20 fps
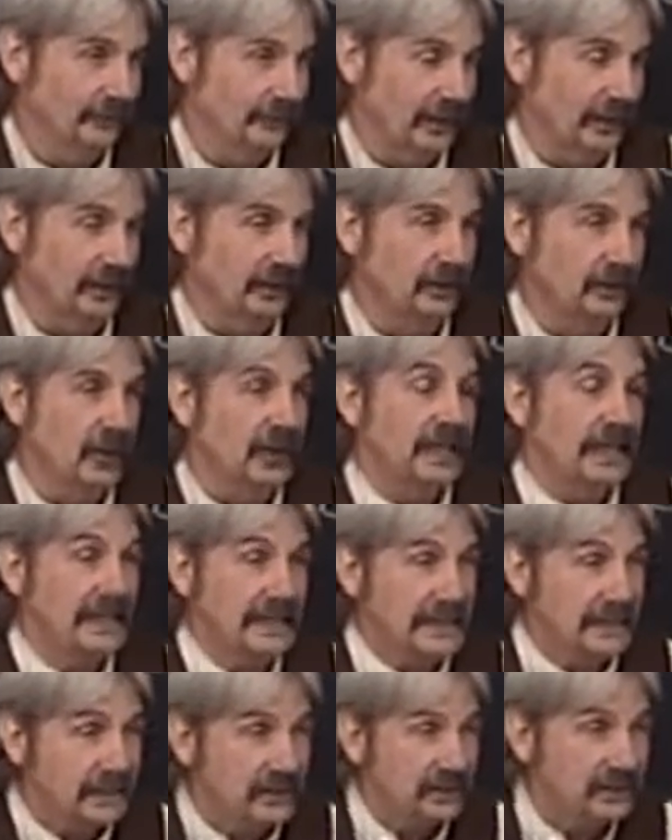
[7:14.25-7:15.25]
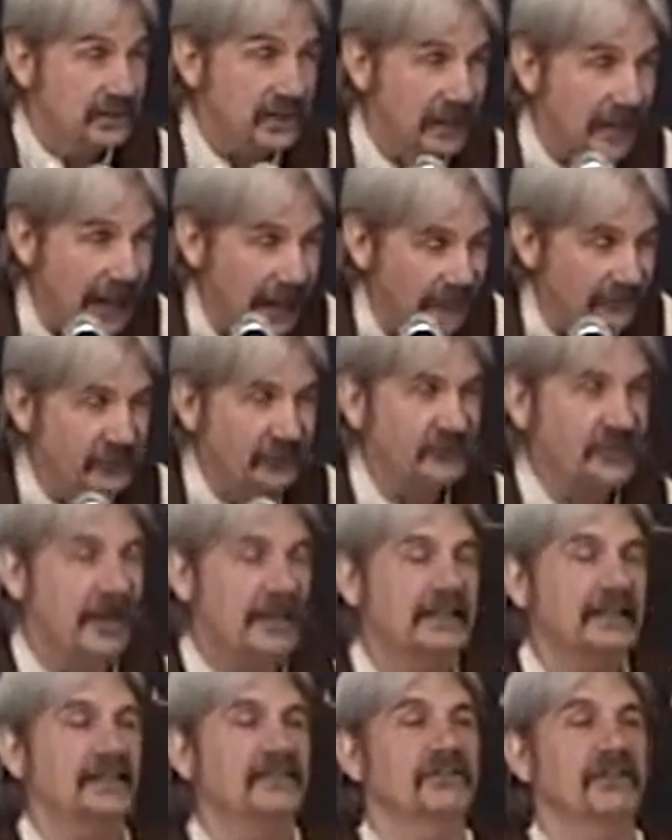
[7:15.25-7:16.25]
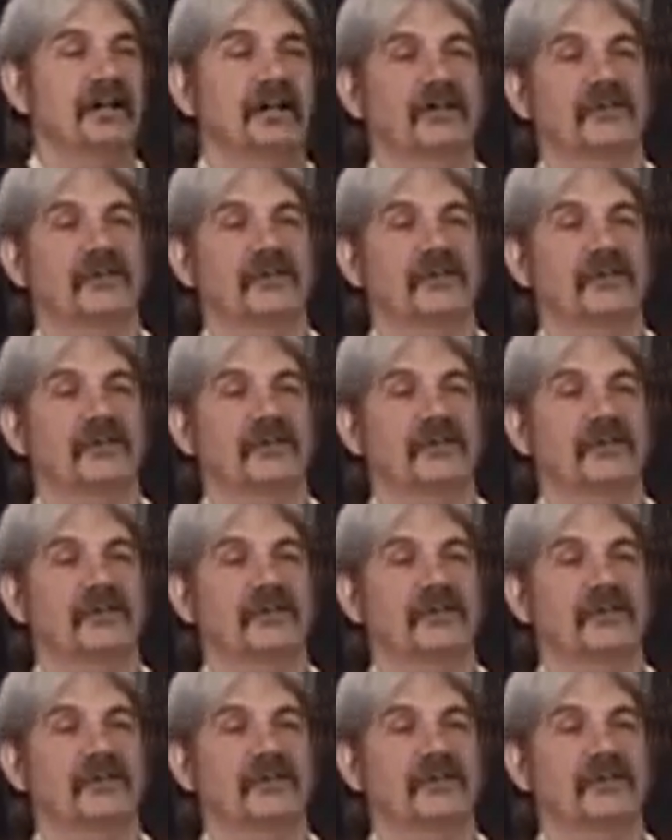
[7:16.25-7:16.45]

Okay? He is the life. He's not giving